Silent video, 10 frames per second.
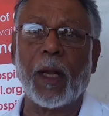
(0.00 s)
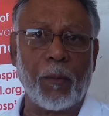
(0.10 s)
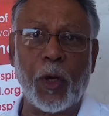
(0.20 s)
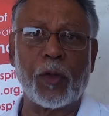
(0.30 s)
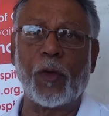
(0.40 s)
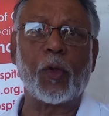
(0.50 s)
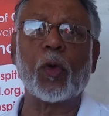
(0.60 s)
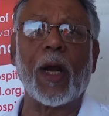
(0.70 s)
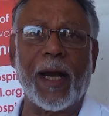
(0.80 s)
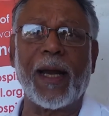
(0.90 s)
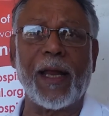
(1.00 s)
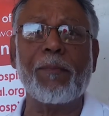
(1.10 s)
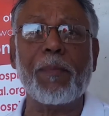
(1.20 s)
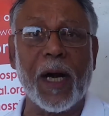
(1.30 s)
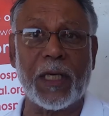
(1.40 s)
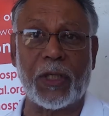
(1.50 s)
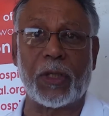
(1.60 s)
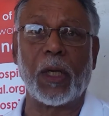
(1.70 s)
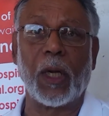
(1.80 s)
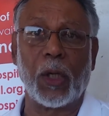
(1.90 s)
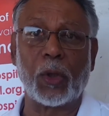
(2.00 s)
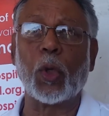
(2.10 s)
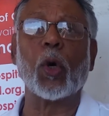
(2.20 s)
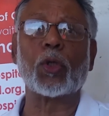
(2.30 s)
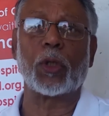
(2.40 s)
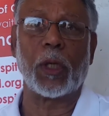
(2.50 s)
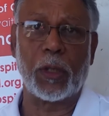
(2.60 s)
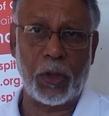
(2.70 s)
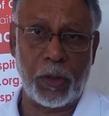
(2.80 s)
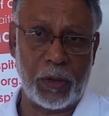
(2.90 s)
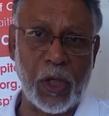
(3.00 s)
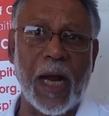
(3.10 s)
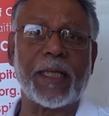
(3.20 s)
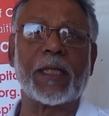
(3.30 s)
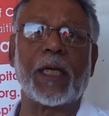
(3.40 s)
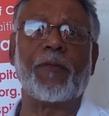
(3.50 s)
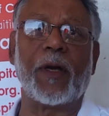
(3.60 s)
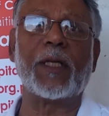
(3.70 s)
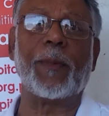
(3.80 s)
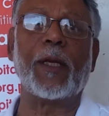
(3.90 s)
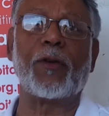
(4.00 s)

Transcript: Because we do not reimburse those charges if it is being paid